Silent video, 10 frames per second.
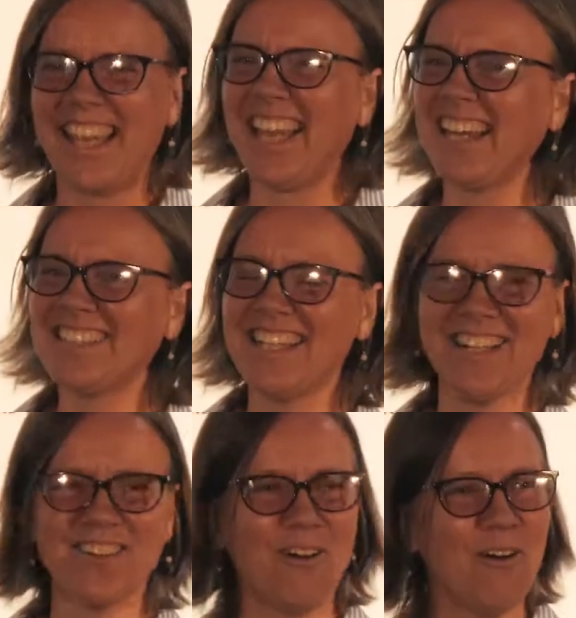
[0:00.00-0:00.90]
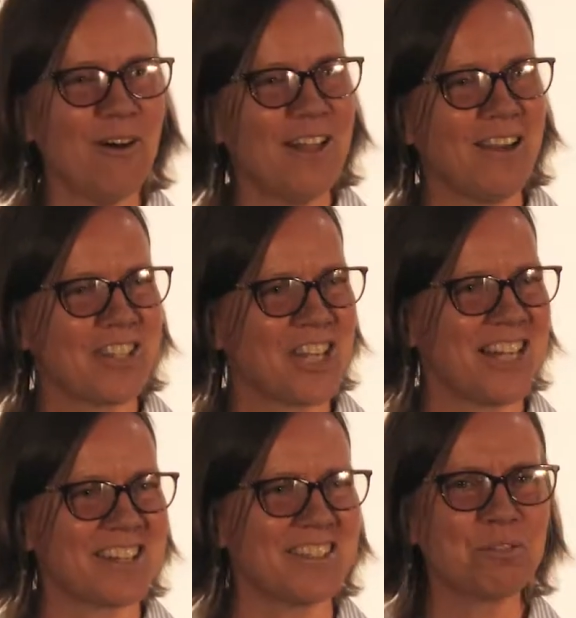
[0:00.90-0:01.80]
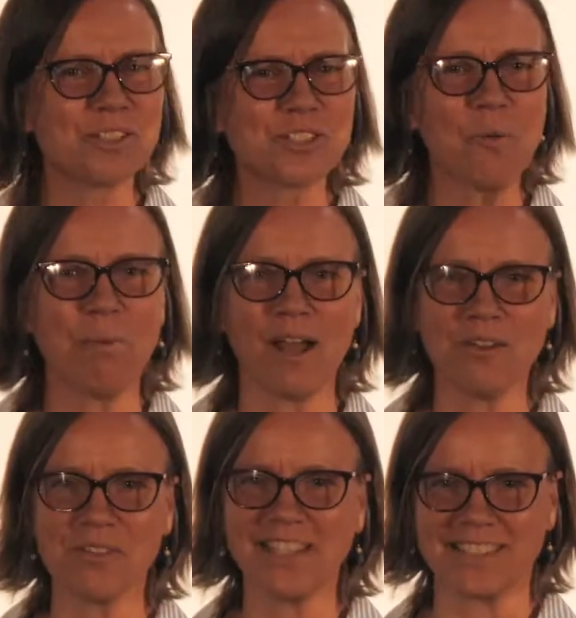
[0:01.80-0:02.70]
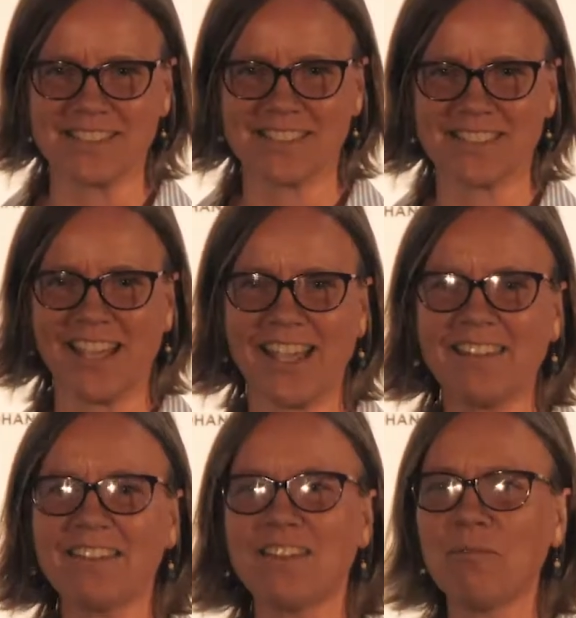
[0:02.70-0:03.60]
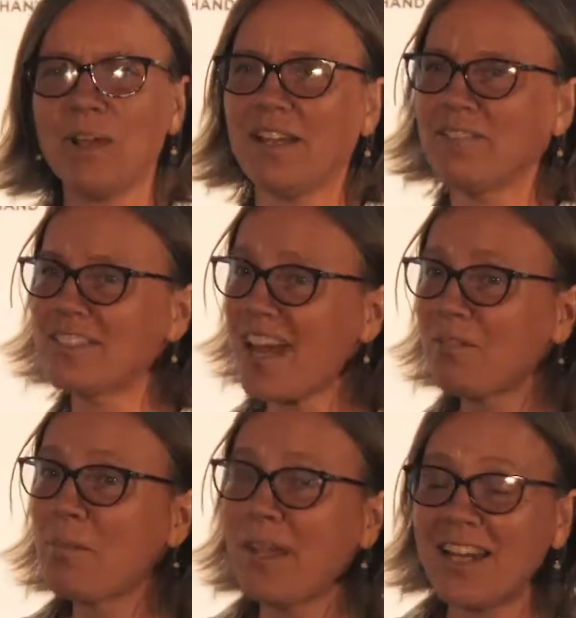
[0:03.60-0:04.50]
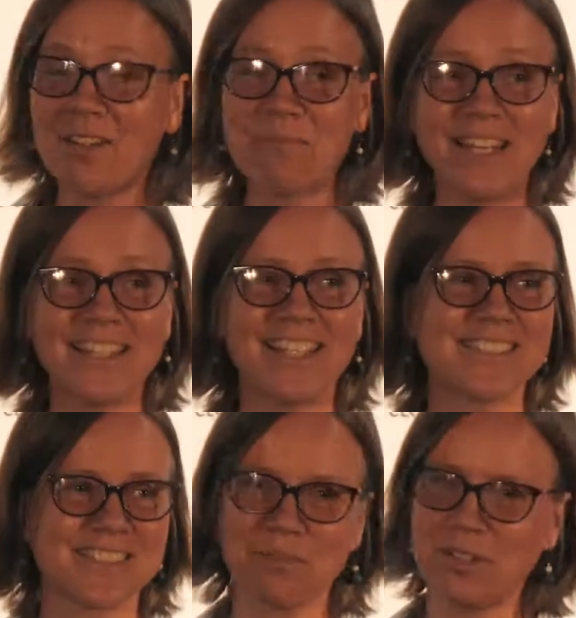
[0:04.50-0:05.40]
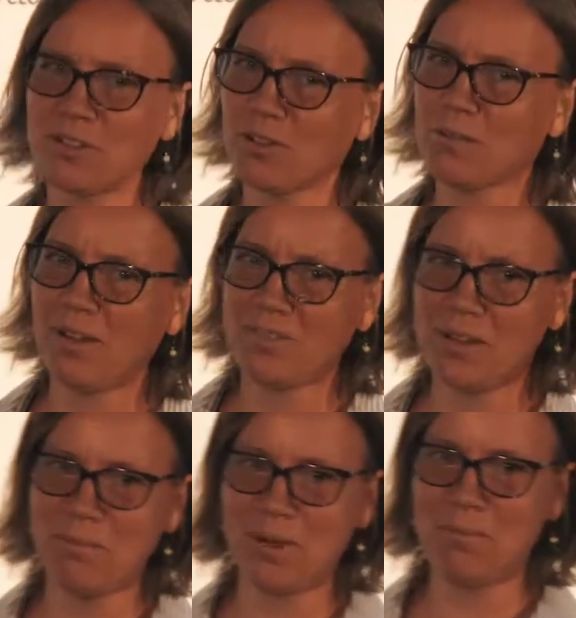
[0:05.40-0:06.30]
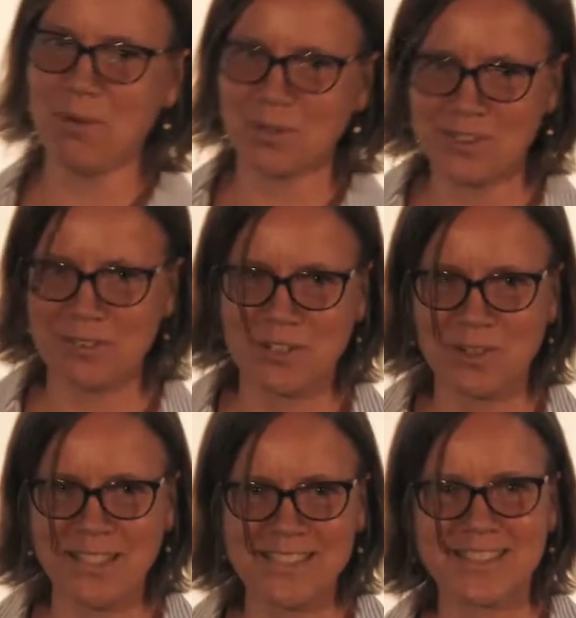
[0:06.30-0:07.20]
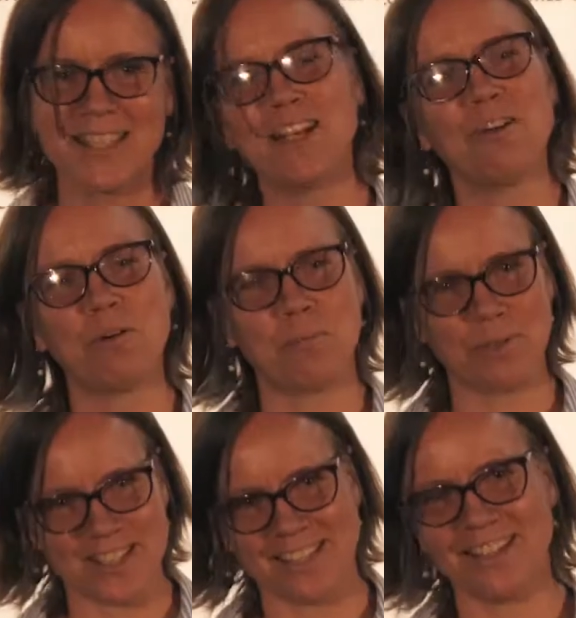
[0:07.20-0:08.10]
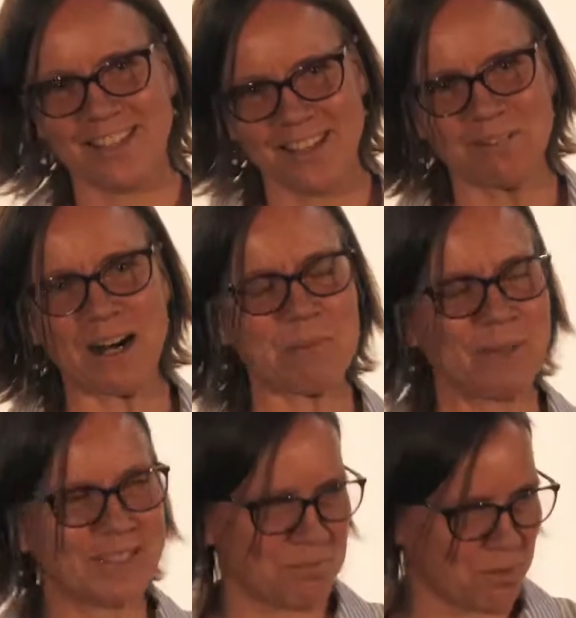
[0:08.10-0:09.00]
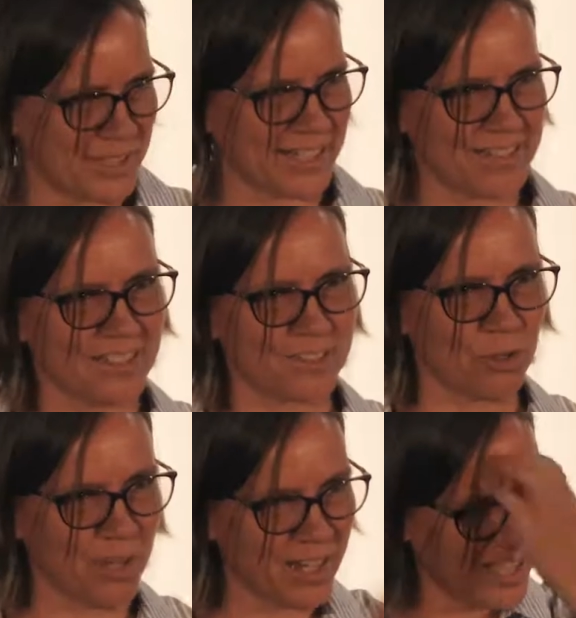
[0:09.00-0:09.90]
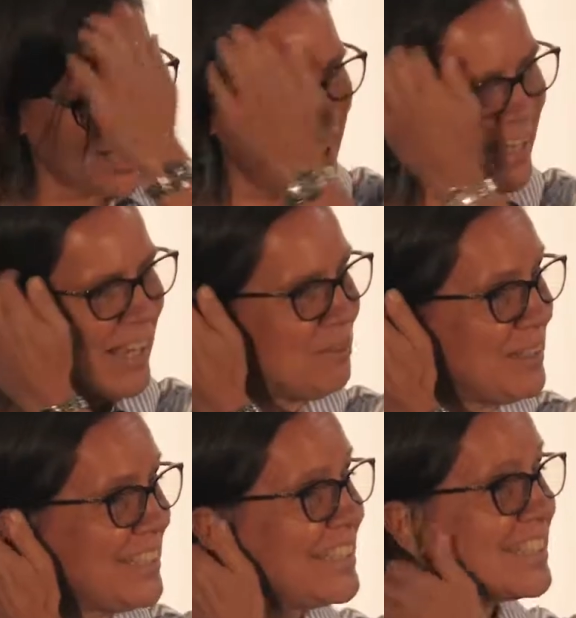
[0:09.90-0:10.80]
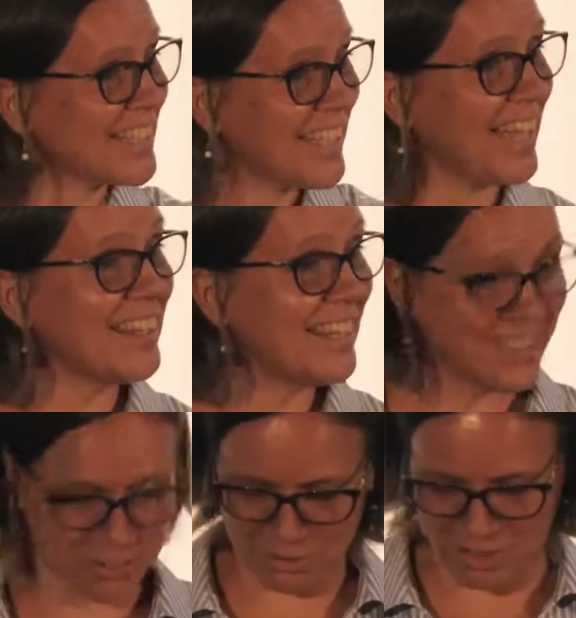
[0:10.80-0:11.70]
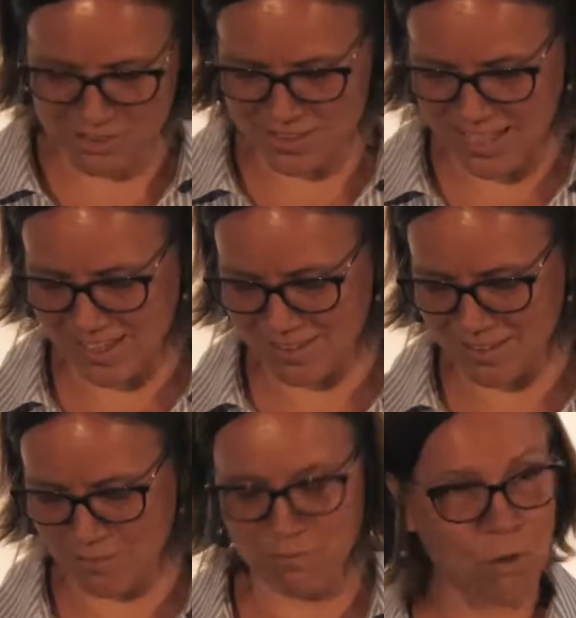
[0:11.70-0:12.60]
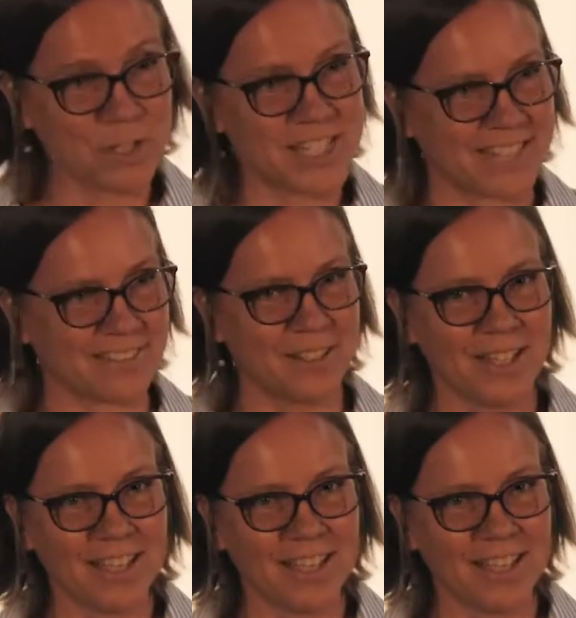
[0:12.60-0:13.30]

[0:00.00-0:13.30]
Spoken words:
And I tell you, all our children, they were so proud of this. And every time we made a lesson, we taught about the importance of trees for protecting the environment and protecting the soil. And we did this again in 2014.